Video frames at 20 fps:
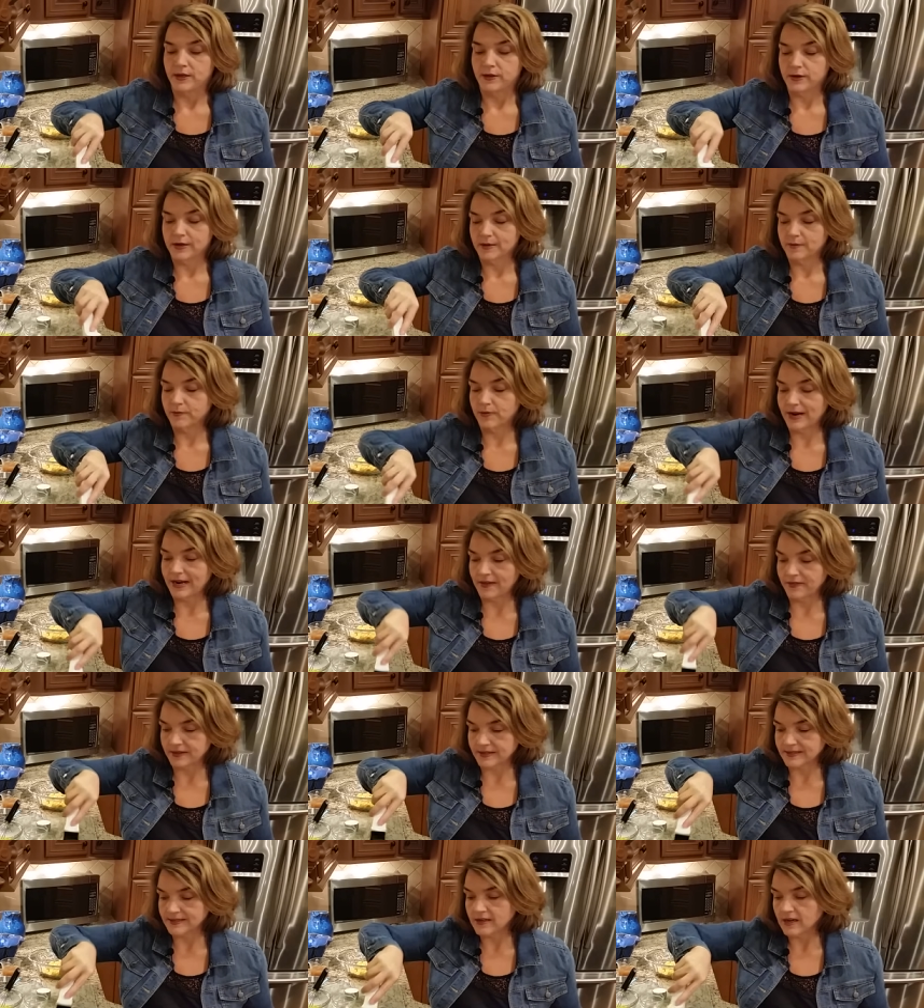You can
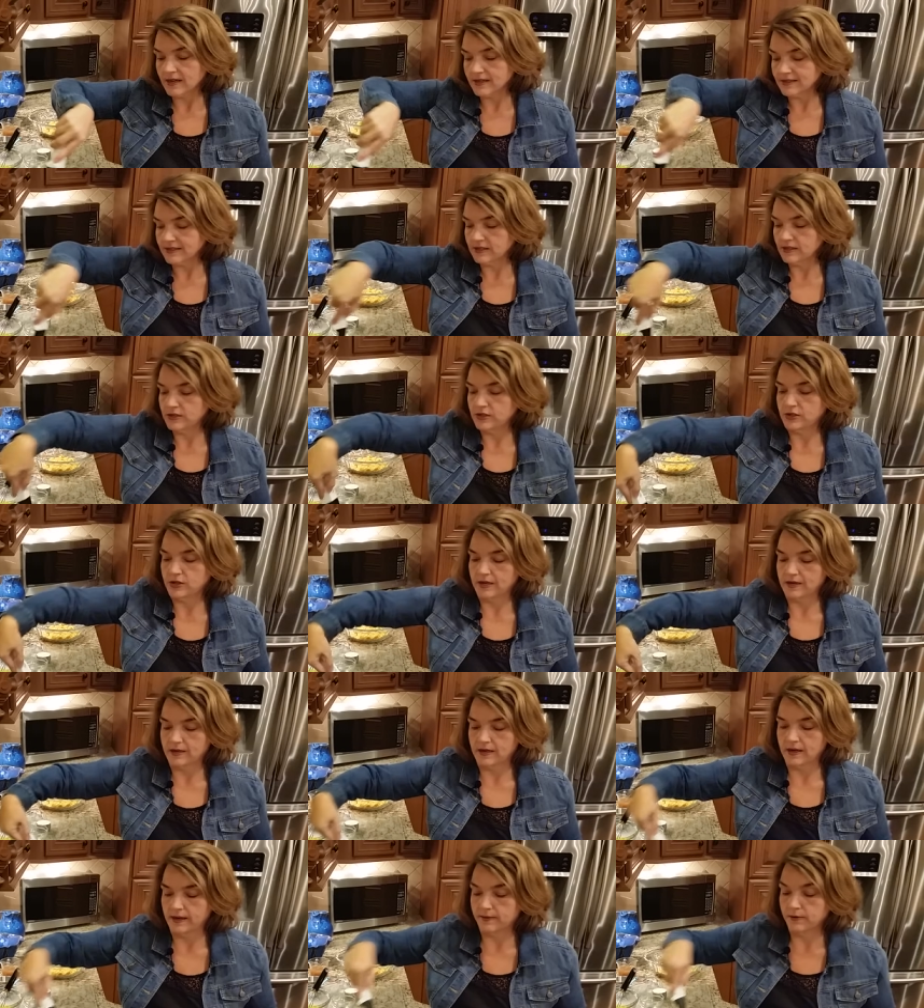brown the sausage. You
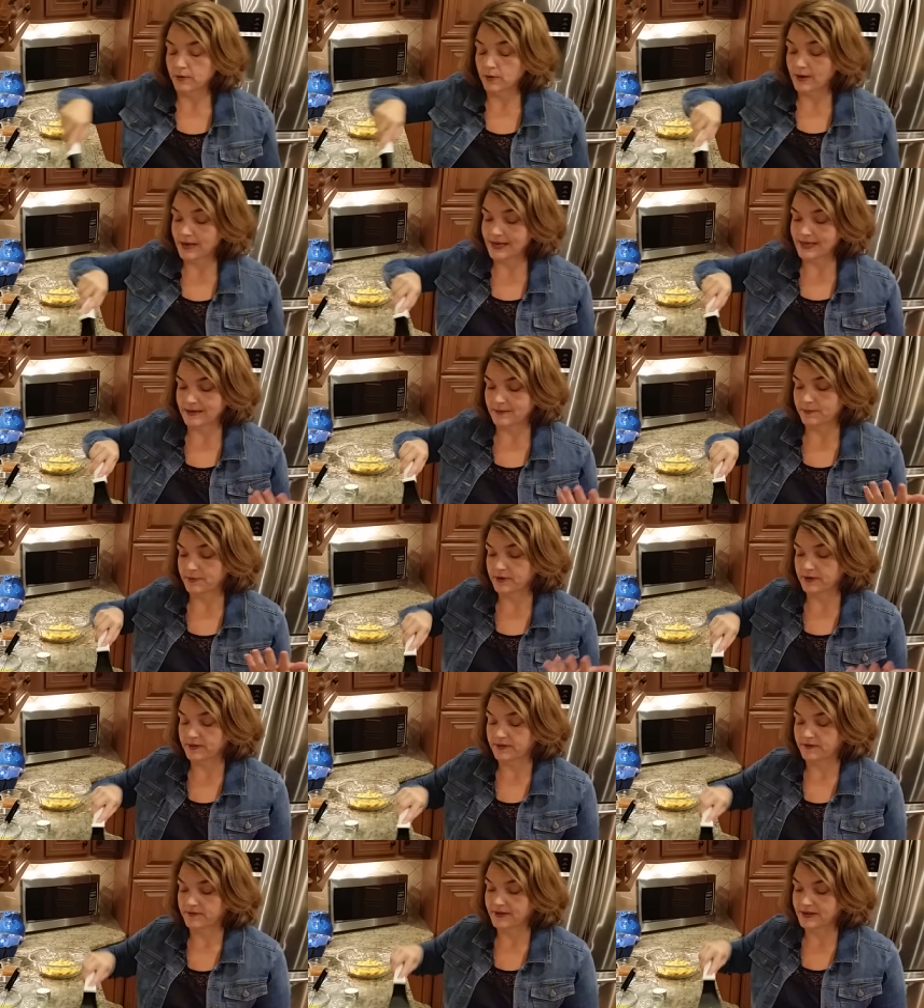can uh, go ahead and
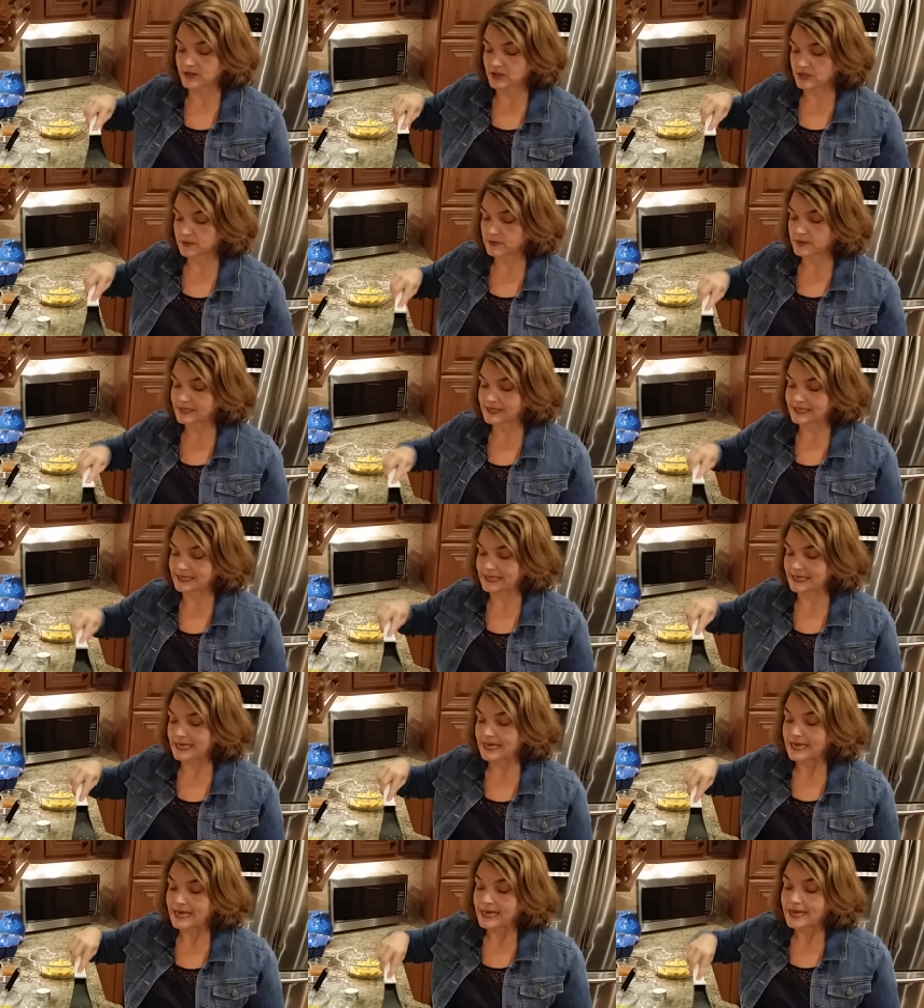put the vegetables in
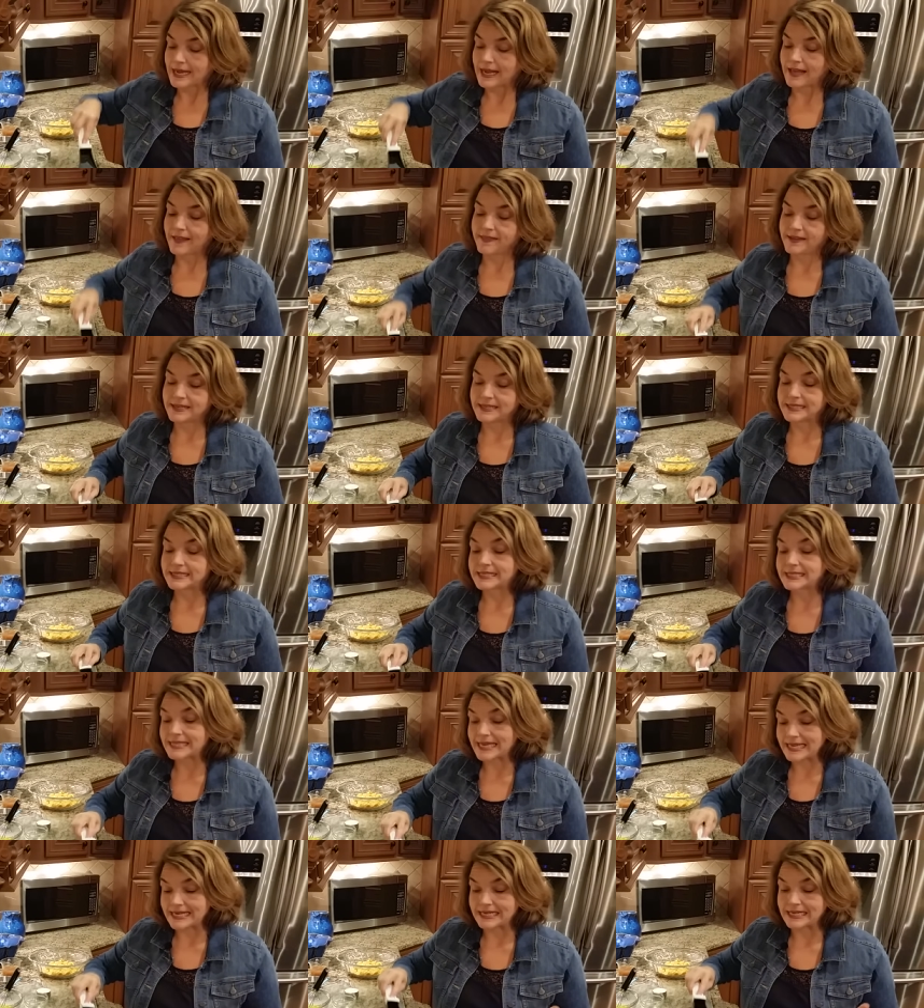it, and then
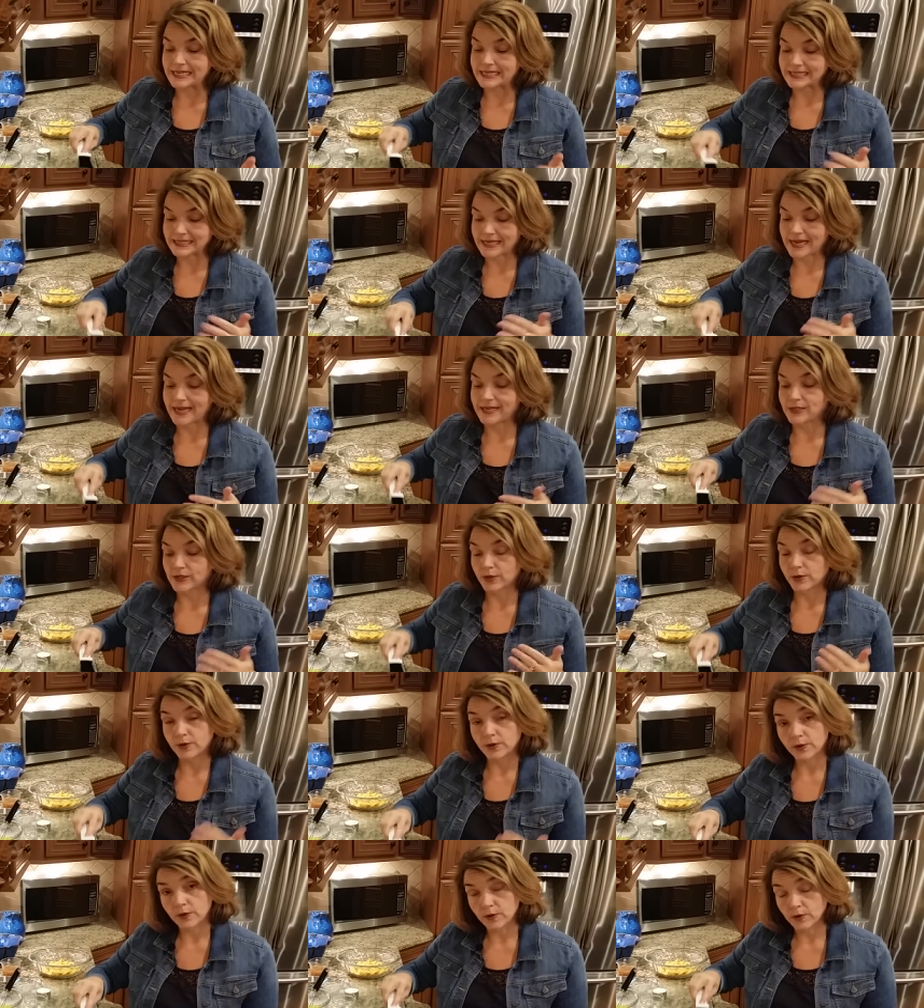set it aside to
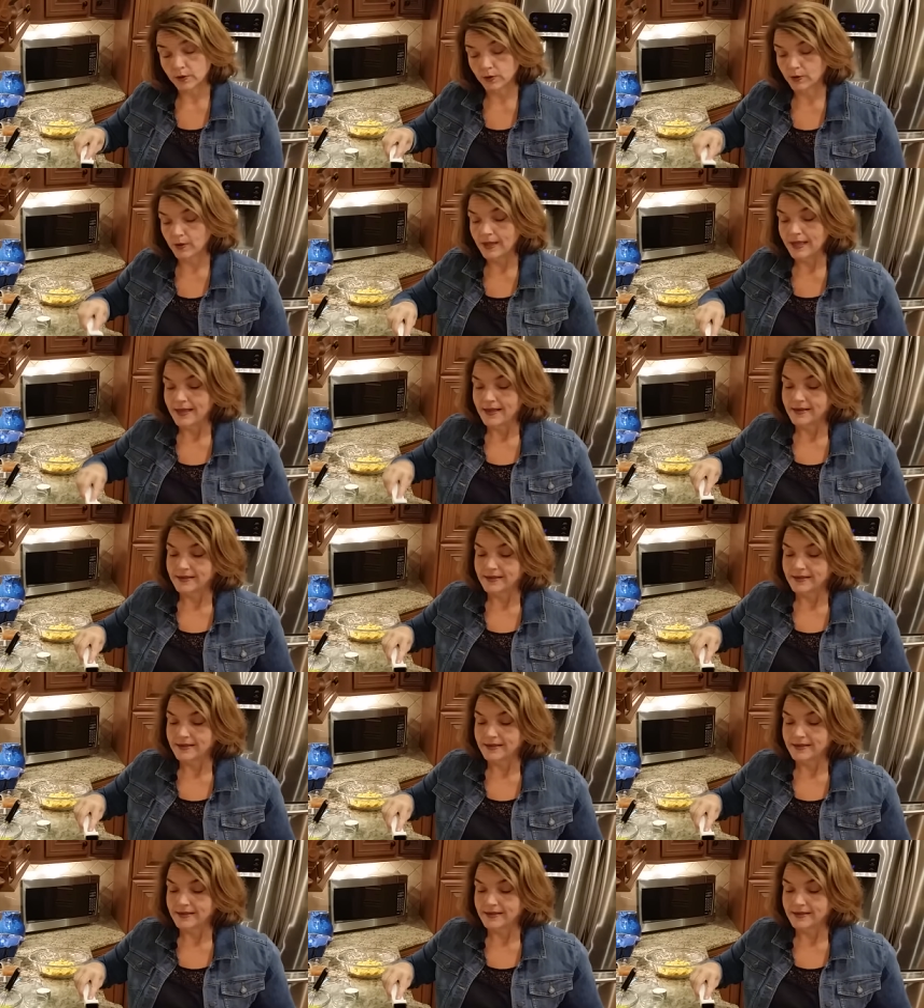cool.